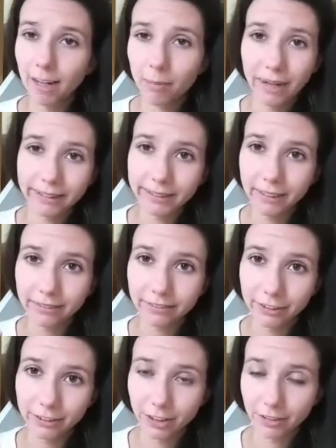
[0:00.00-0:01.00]
and I'll buy stuff
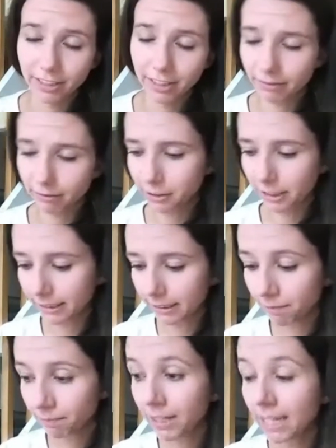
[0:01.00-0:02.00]
for trivia giveaways.